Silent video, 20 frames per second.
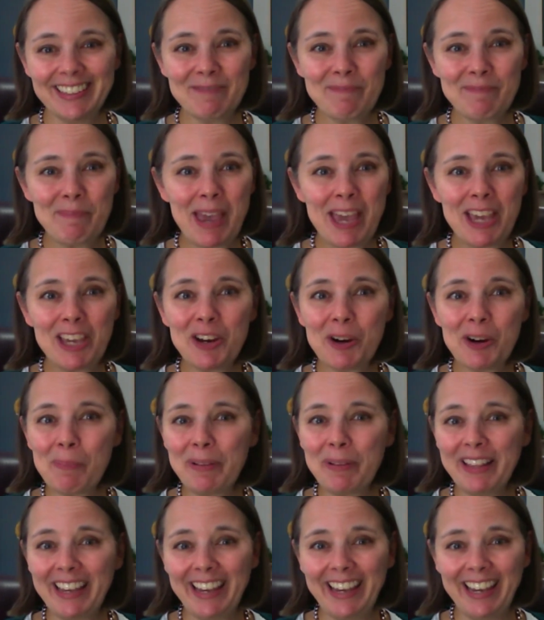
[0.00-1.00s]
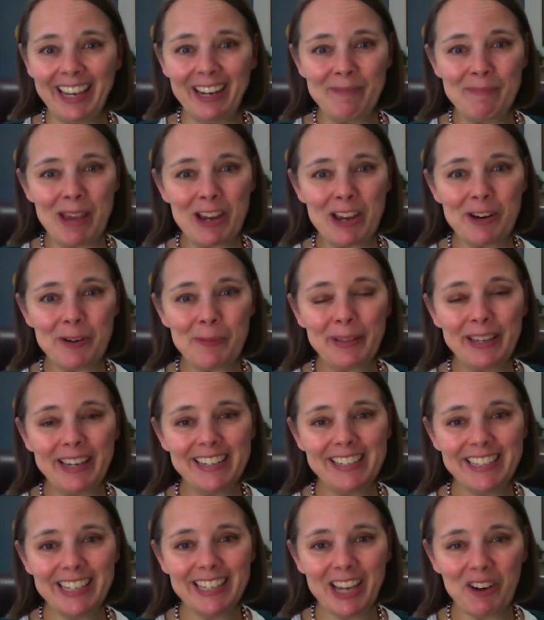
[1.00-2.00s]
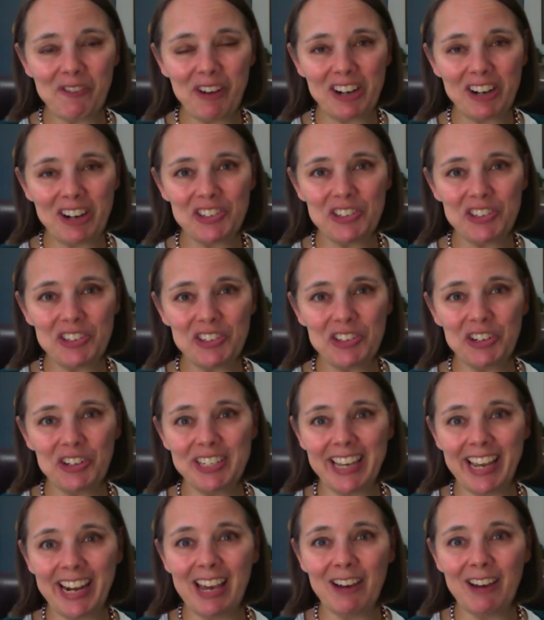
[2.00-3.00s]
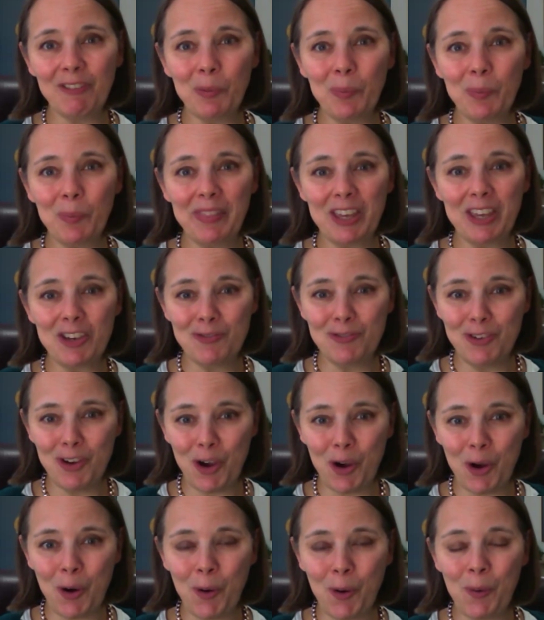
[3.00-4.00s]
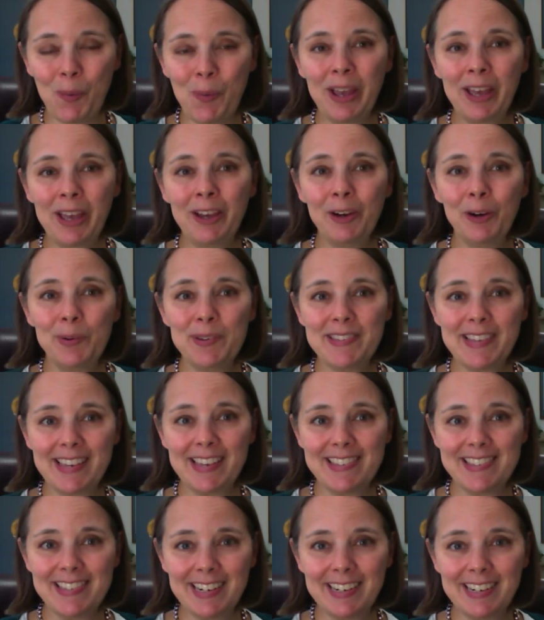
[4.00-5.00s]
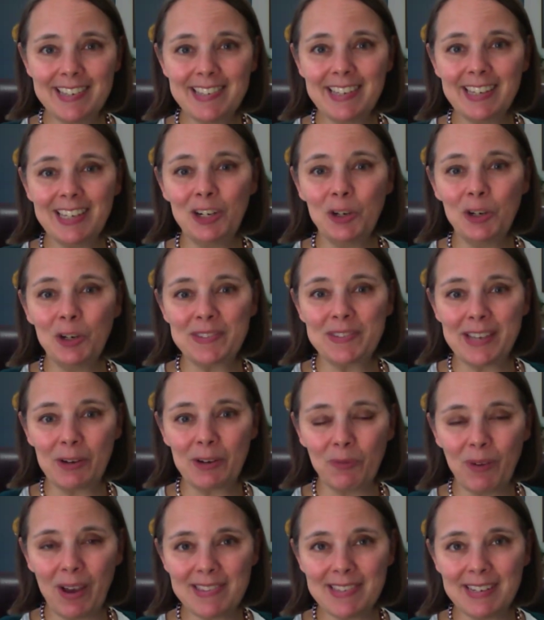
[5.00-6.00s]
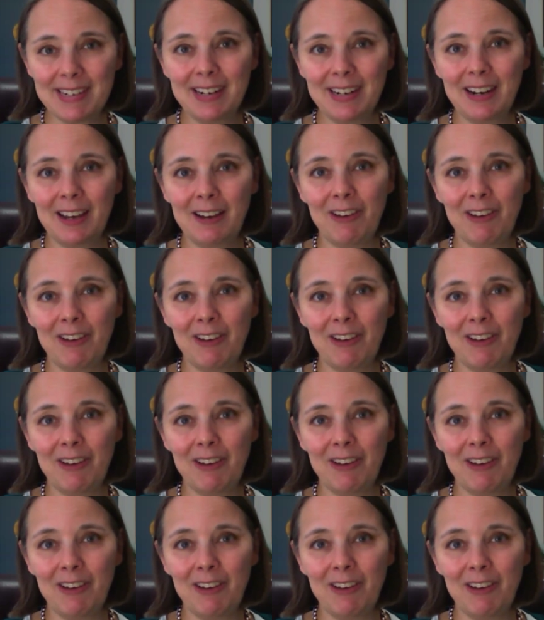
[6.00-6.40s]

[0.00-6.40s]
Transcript: make your plan to get registered, to get everyone that you know who is a citizen, who is a resident of